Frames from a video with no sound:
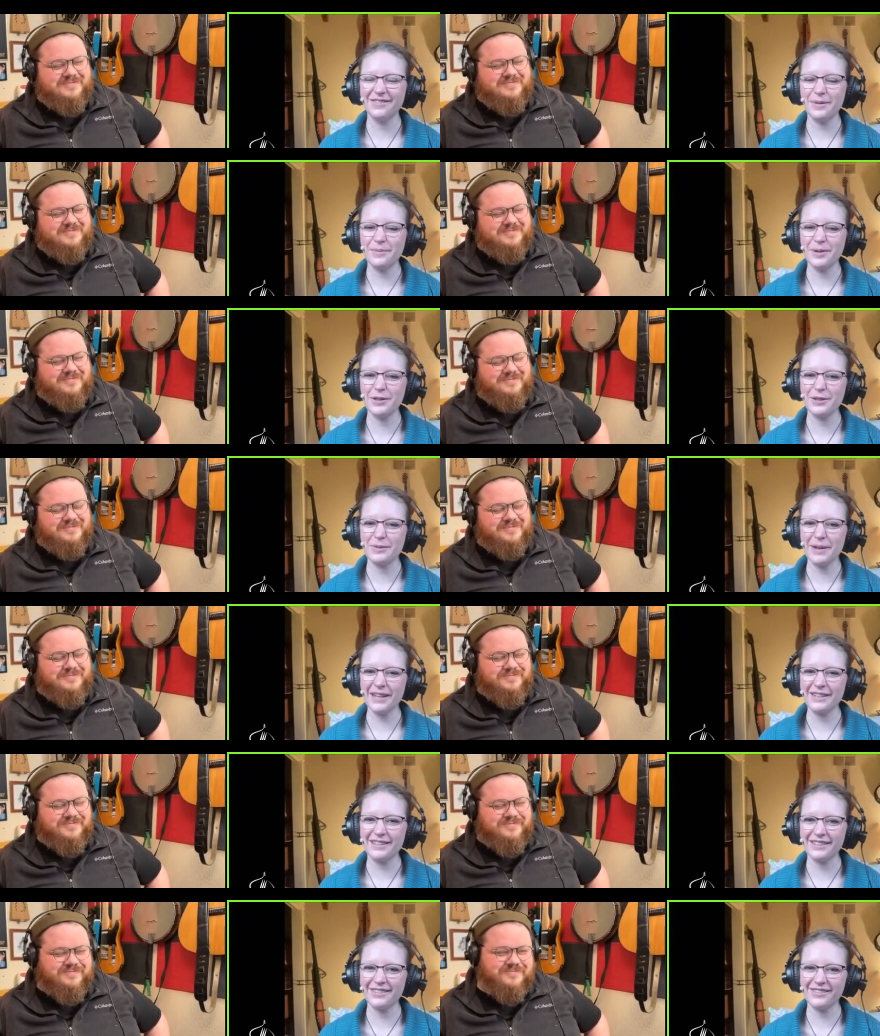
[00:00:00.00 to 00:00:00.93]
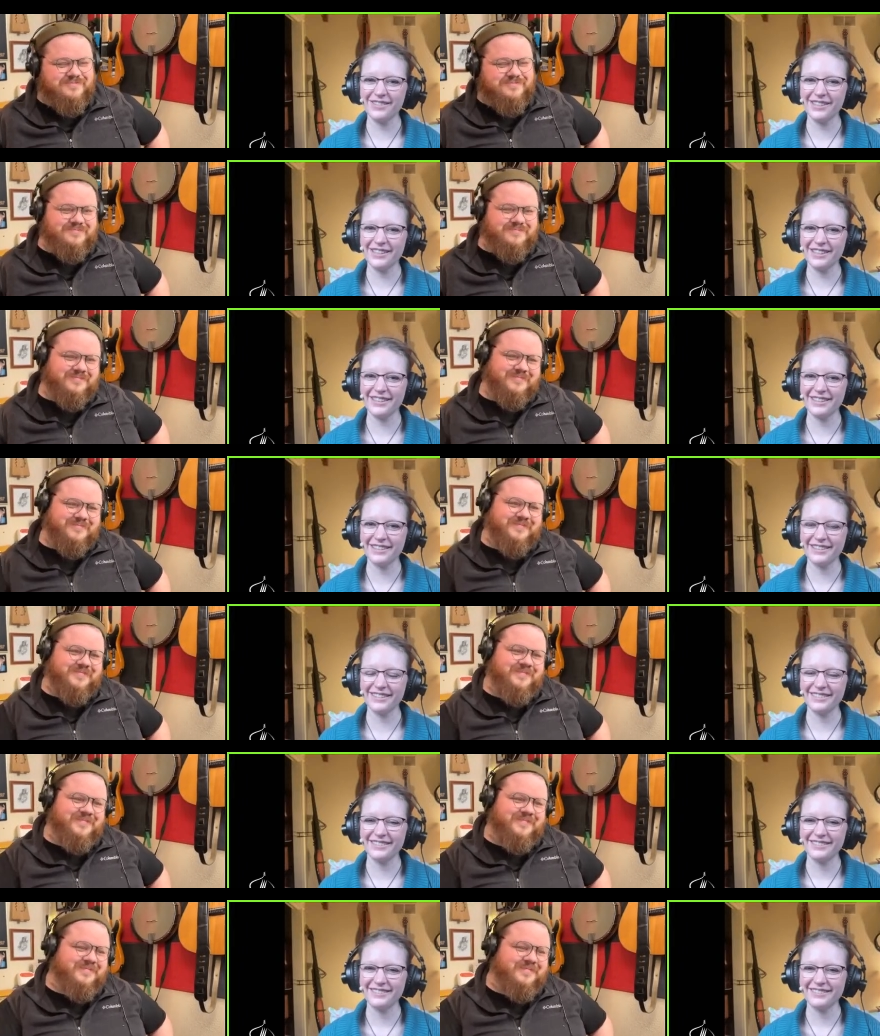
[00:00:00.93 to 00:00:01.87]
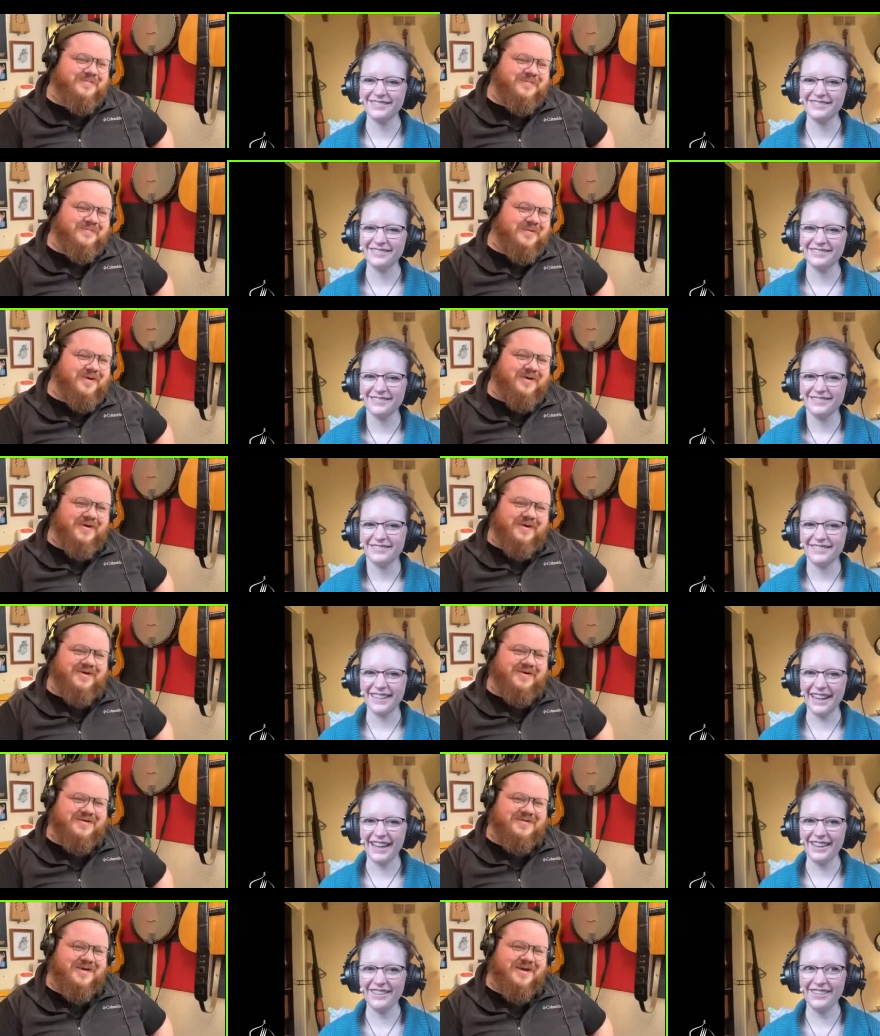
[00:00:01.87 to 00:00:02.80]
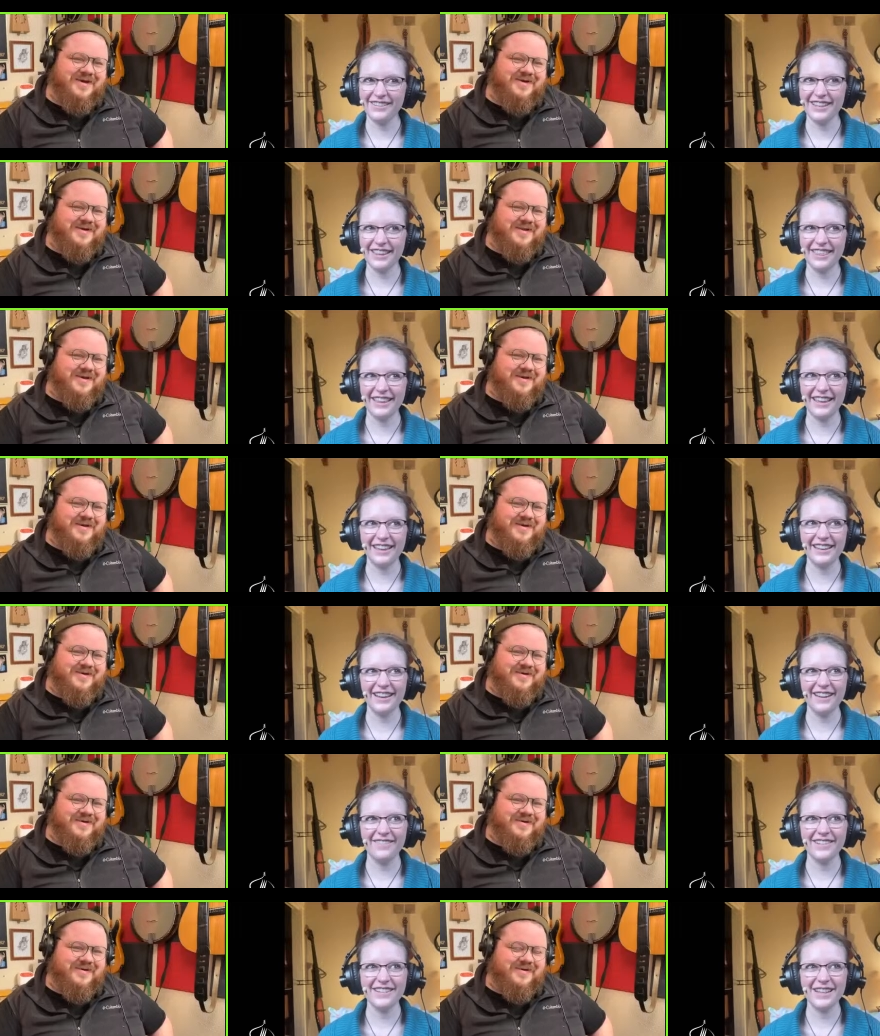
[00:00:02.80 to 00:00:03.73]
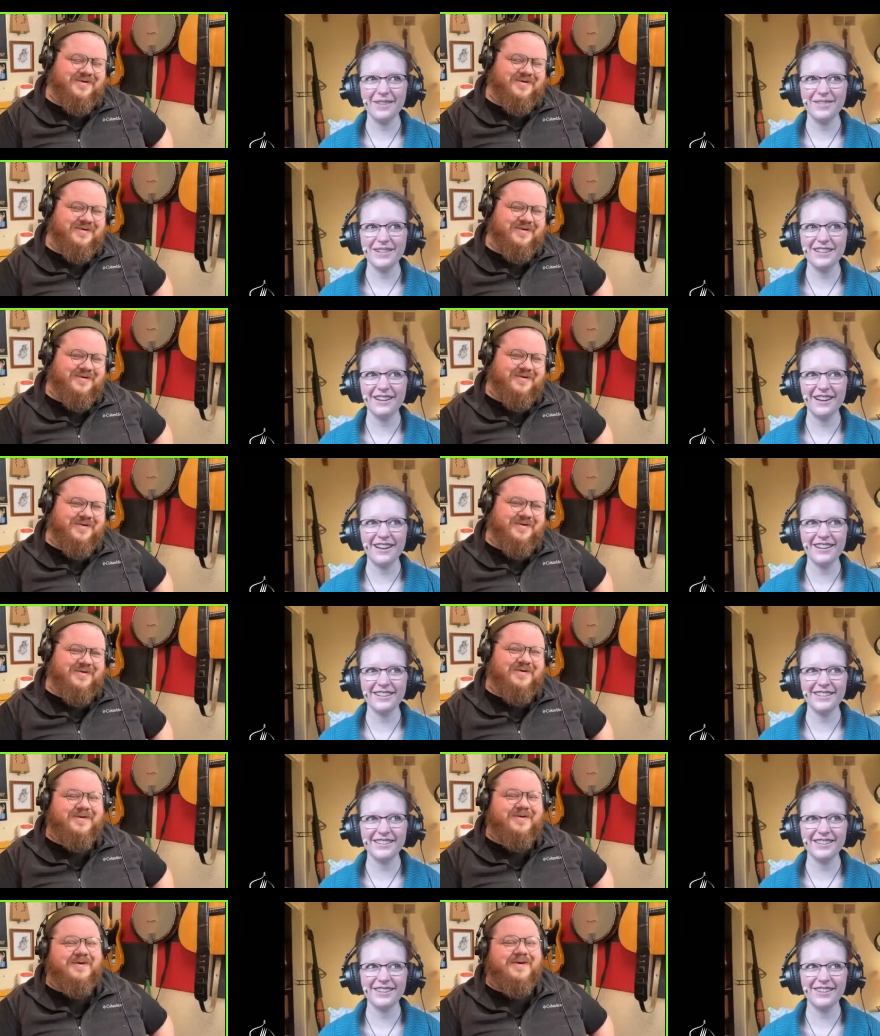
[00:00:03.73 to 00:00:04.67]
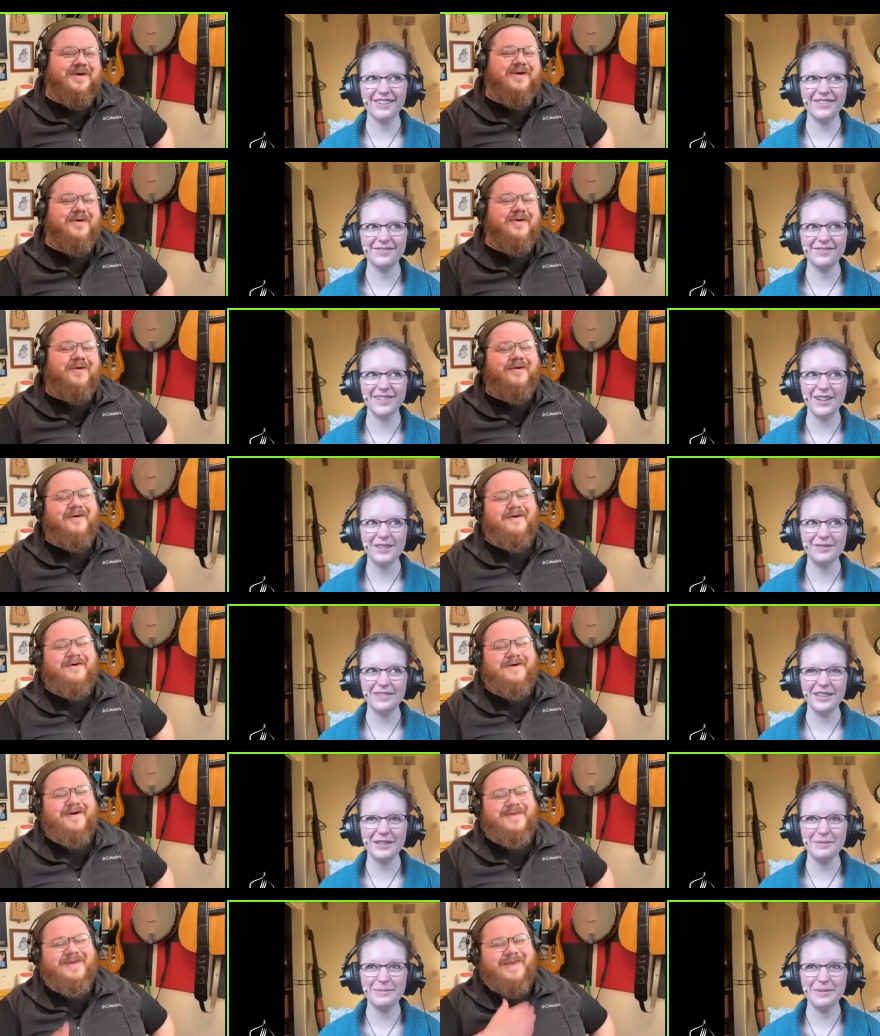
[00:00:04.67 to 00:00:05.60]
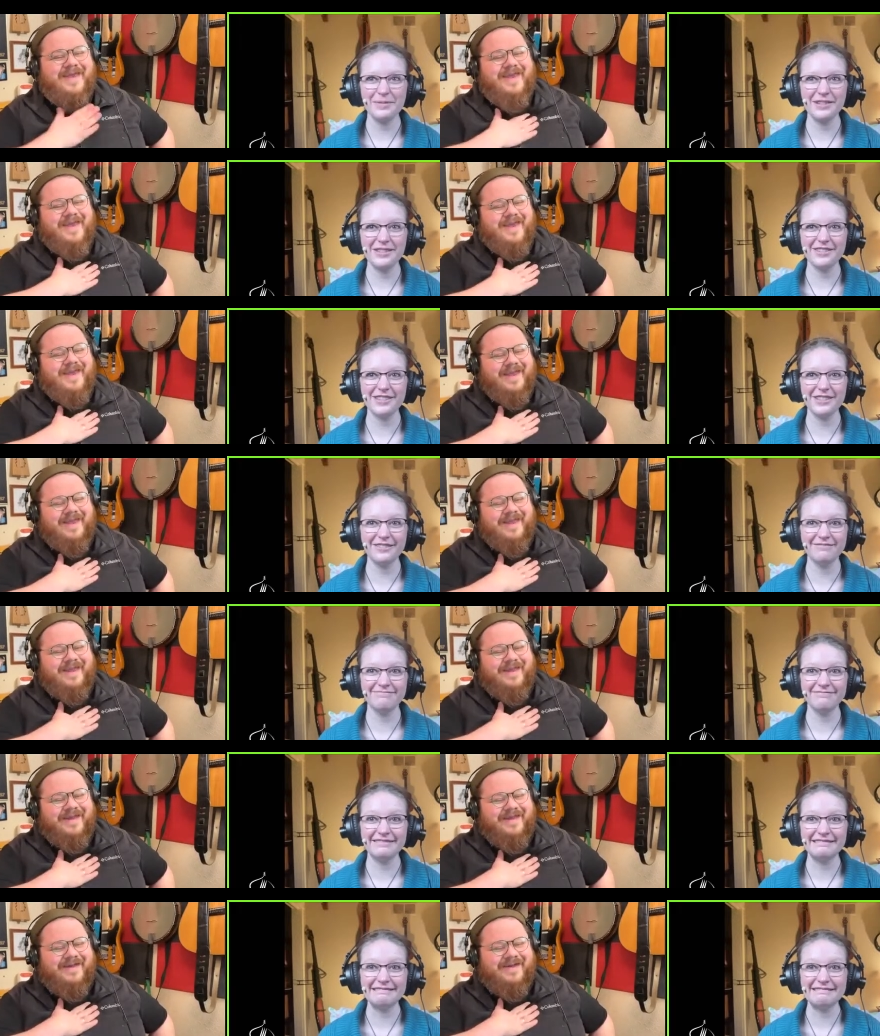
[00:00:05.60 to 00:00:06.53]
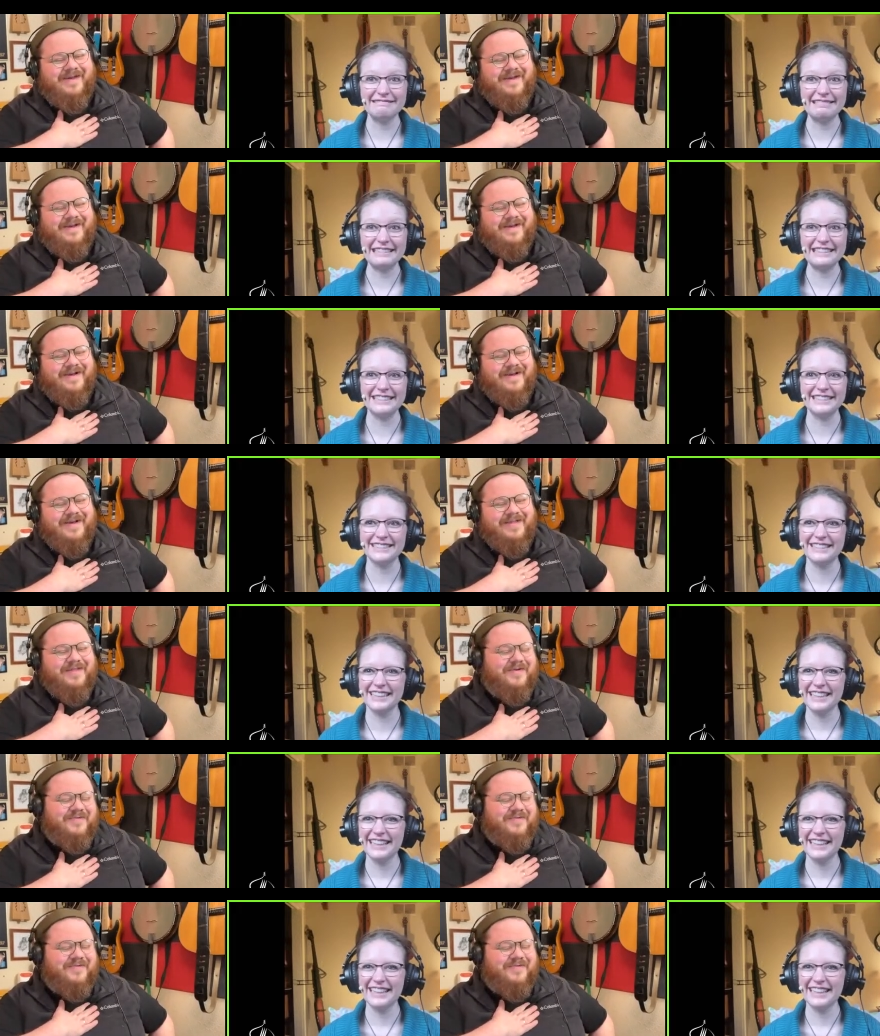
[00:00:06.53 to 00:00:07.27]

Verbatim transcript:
Speaker 1: different perspectives and. Yeah. I learn a thing every time we talk, so Aww, hopefully other people do too. Yeah.